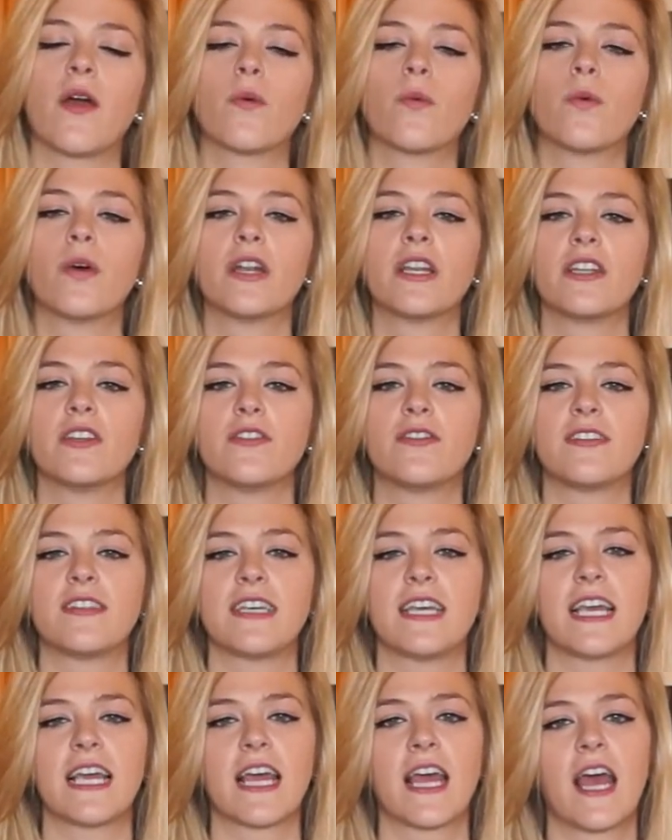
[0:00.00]
when you
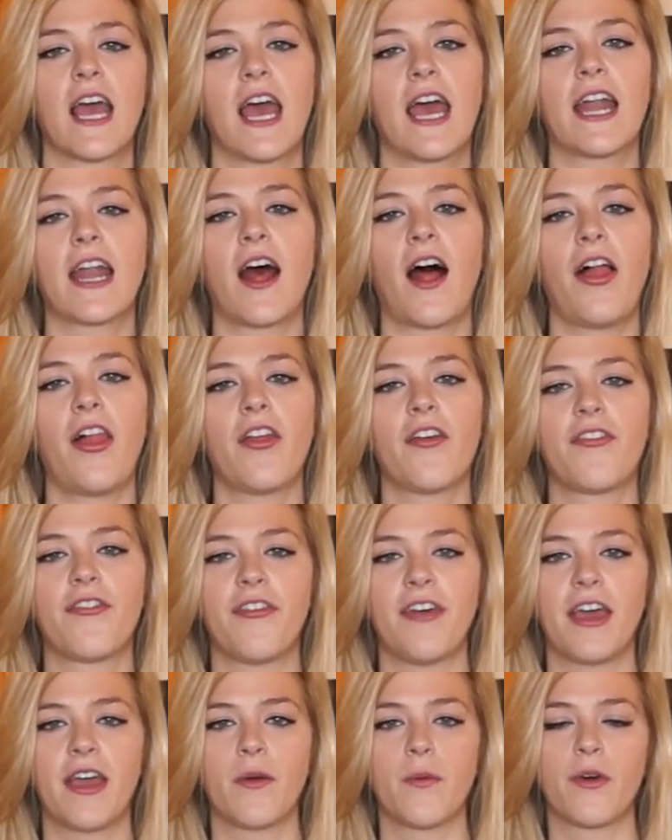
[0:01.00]
see an
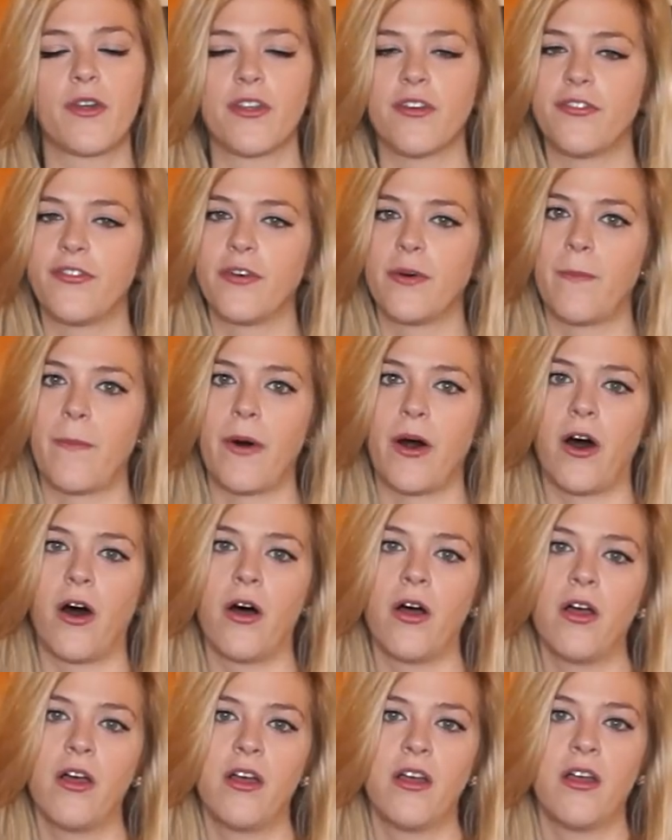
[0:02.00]
elephant with a
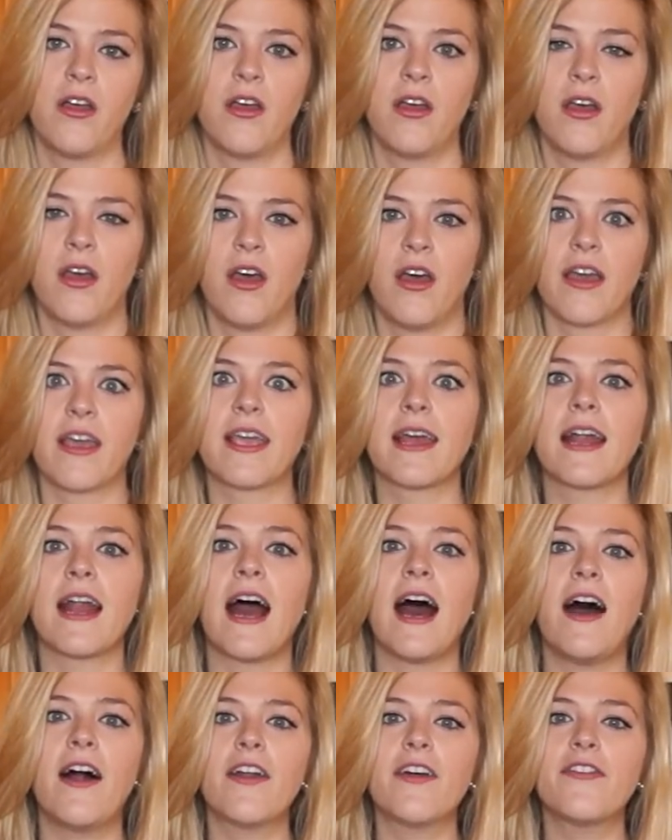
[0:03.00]
football? Get
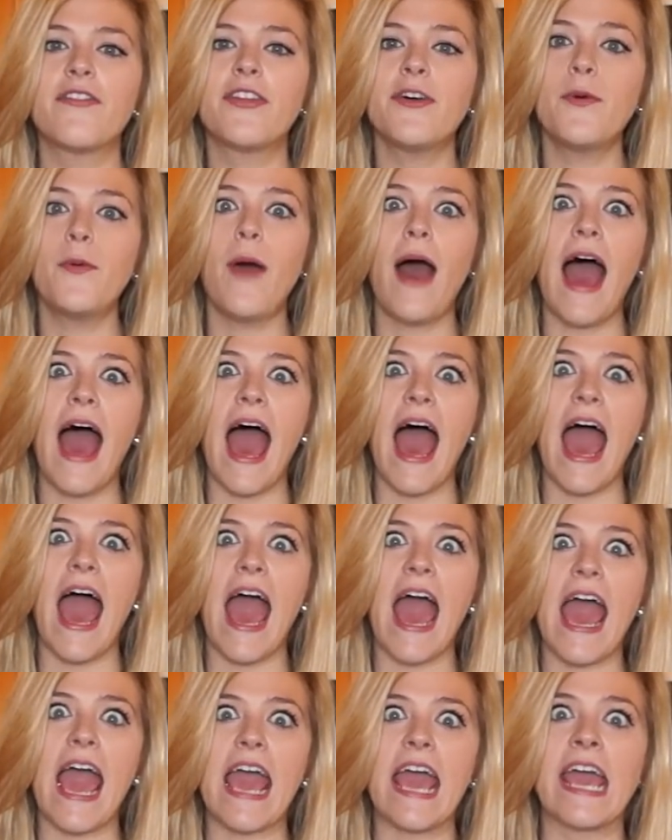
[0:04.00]
out of the
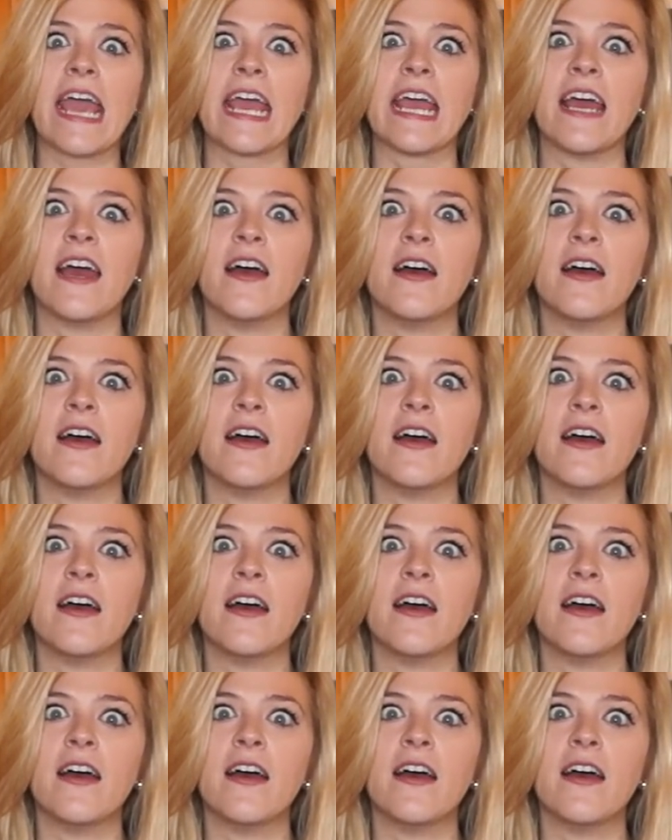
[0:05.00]
way!